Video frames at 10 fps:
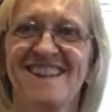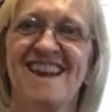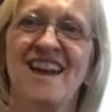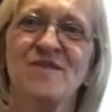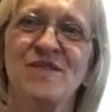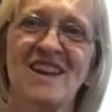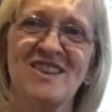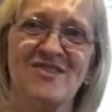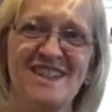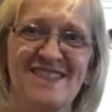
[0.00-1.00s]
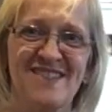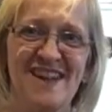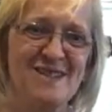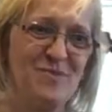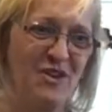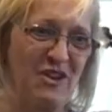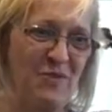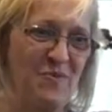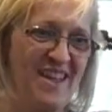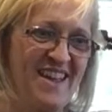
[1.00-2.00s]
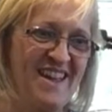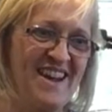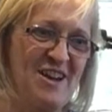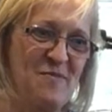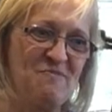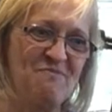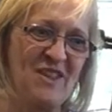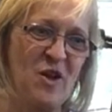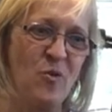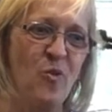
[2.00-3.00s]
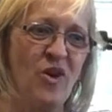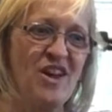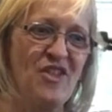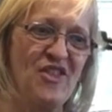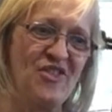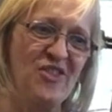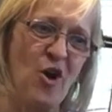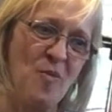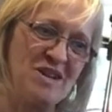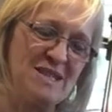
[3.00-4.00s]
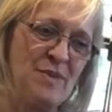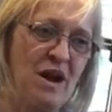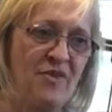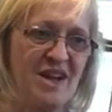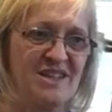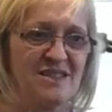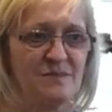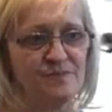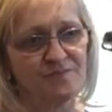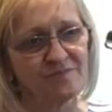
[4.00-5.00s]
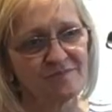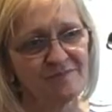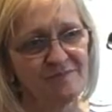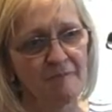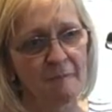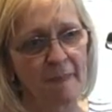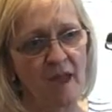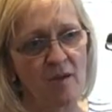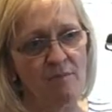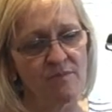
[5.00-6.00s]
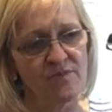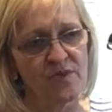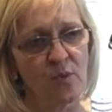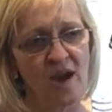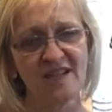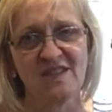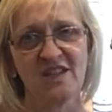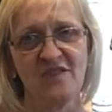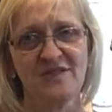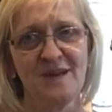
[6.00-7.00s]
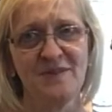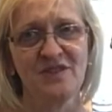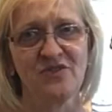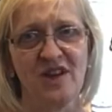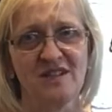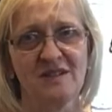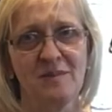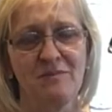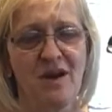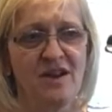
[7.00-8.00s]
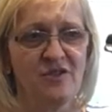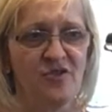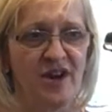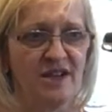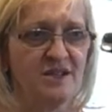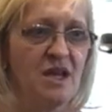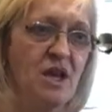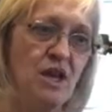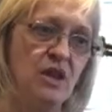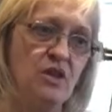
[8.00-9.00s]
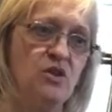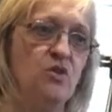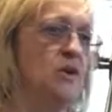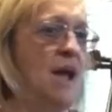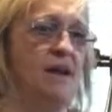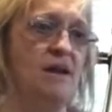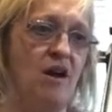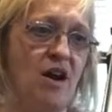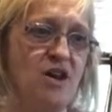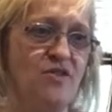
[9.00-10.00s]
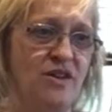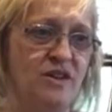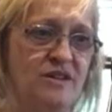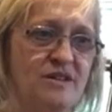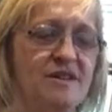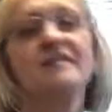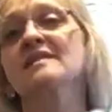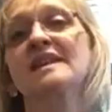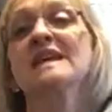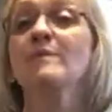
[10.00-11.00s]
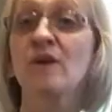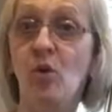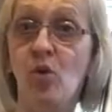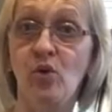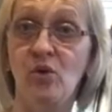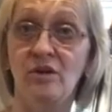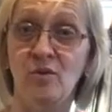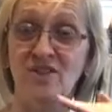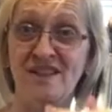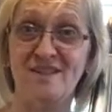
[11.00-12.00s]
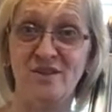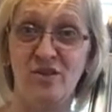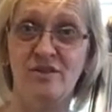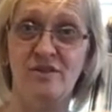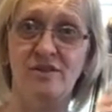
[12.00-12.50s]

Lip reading: And we'll get the rest of that tomorrow. One other comment about that is the ways that I've demonstrated the minor phrase. You can either keep it all with the lid on,